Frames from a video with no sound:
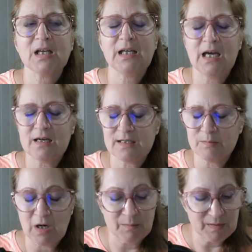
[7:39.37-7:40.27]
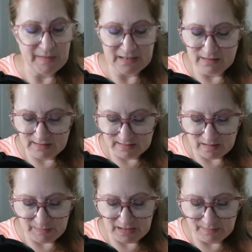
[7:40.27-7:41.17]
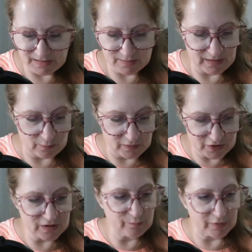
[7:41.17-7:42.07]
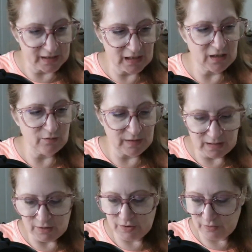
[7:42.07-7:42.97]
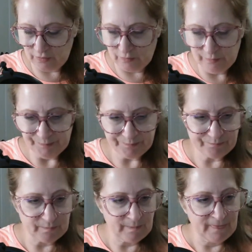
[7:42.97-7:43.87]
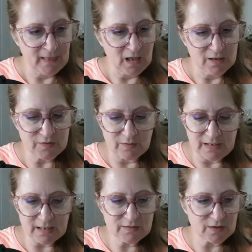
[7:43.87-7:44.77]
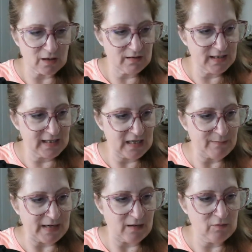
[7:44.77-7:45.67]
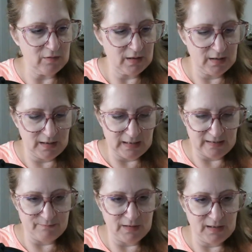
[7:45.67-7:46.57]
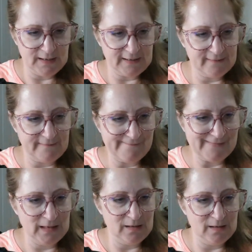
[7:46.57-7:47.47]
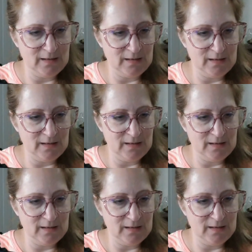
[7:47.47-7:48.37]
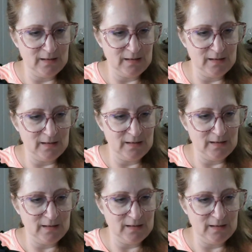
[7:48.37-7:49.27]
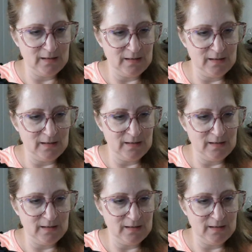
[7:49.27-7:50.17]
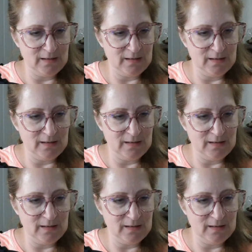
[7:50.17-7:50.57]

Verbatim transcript: yeah, some karmic balance is coming in this week, which is bringing you into, so the next card that came out, and I'm like, I need a place to put this down so I can pick this other card up.